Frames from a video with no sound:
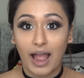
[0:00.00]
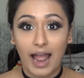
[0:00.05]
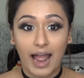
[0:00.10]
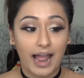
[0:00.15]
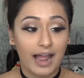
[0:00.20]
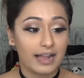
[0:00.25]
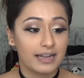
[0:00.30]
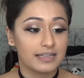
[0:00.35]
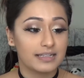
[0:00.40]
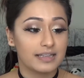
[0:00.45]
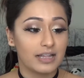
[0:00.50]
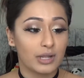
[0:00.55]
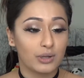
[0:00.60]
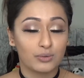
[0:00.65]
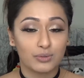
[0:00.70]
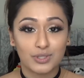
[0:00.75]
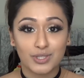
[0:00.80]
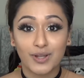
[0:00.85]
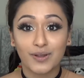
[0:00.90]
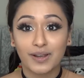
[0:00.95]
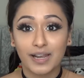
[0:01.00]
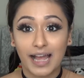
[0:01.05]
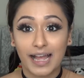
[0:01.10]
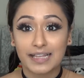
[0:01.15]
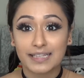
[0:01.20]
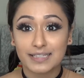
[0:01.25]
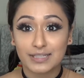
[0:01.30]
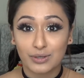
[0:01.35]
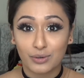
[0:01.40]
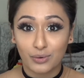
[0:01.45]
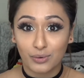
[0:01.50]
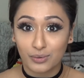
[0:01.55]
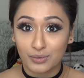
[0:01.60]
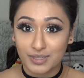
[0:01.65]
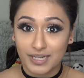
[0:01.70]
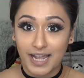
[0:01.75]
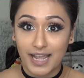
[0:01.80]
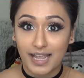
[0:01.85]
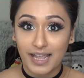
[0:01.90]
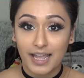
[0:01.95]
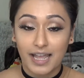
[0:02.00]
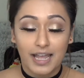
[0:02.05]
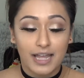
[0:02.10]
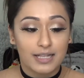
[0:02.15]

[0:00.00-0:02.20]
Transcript: and they also last all day.